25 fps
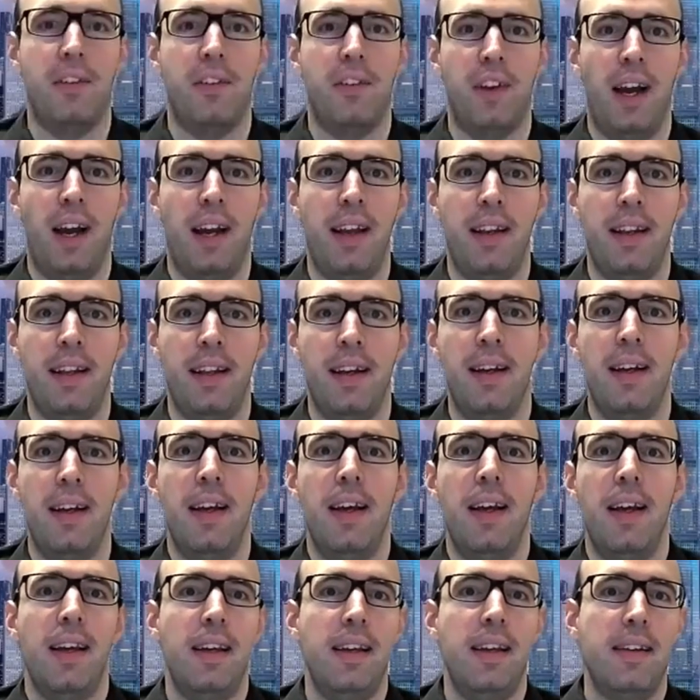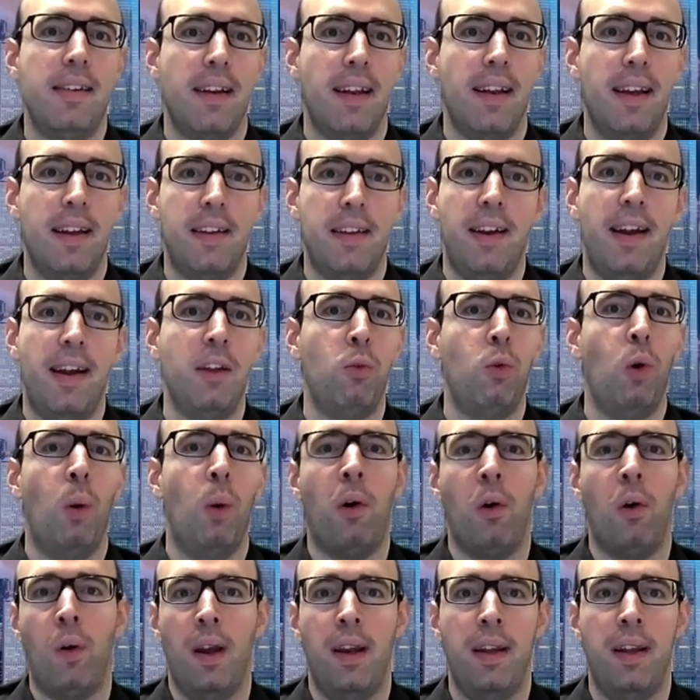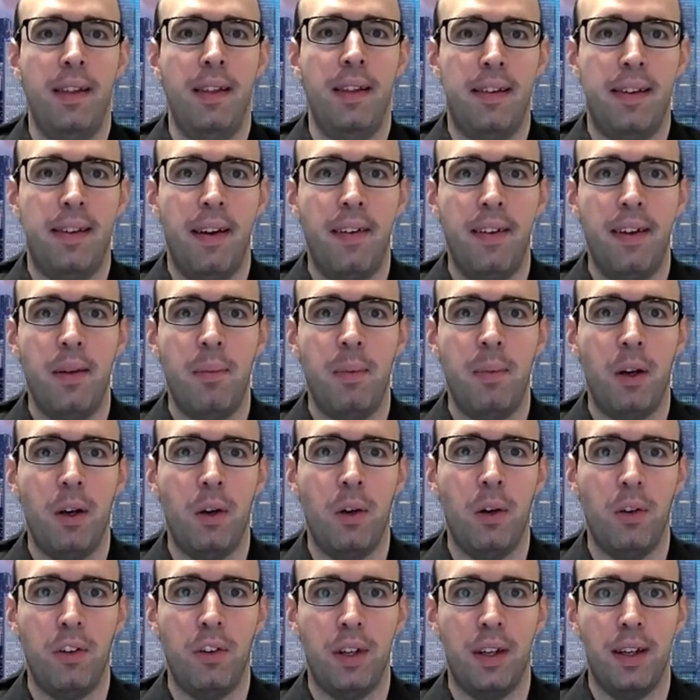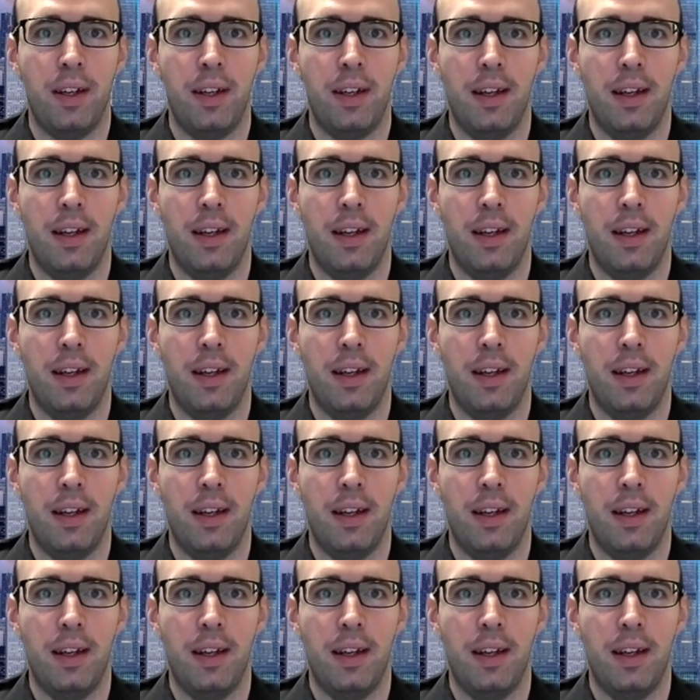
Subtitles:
China is like trying to overregulate this area because